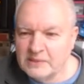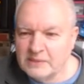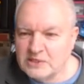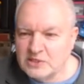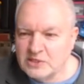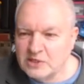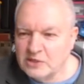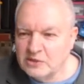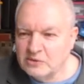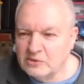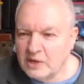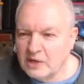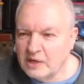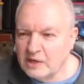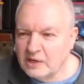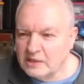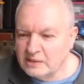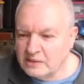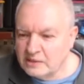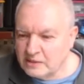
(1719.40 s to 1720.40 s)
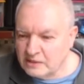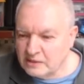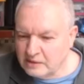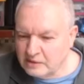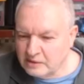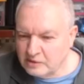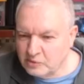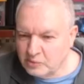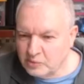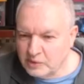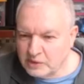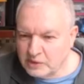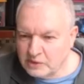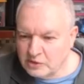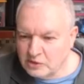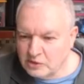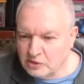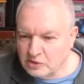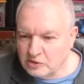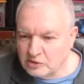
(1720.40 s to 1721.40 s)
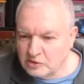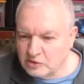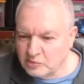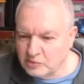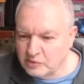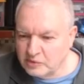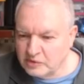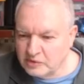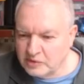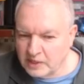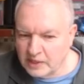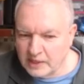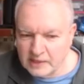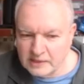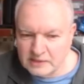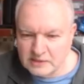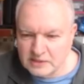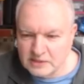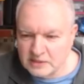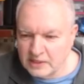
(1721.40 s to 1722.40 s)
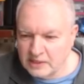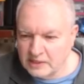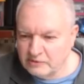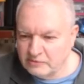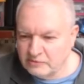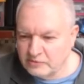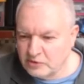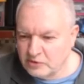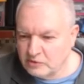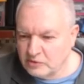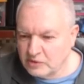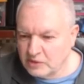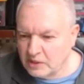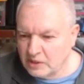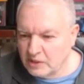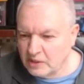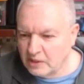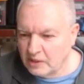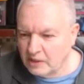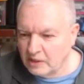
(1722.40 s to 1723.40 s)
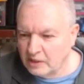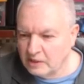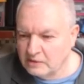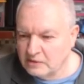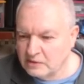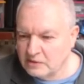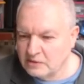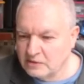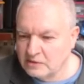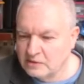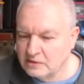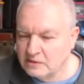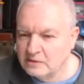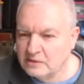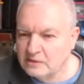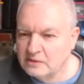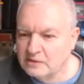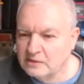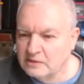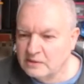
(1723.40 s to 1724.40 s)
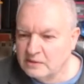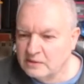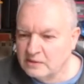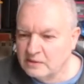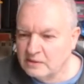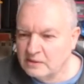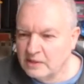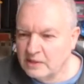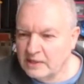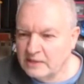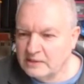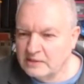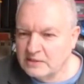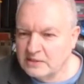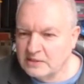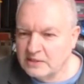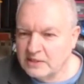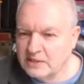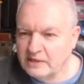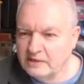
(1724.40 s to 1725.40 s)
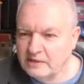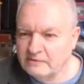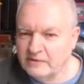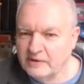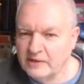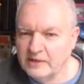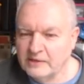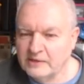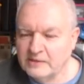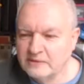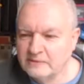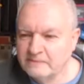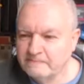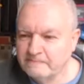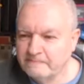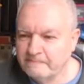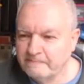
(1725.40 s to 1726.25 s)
So I think we're good with that. Save to cart. Let's save it.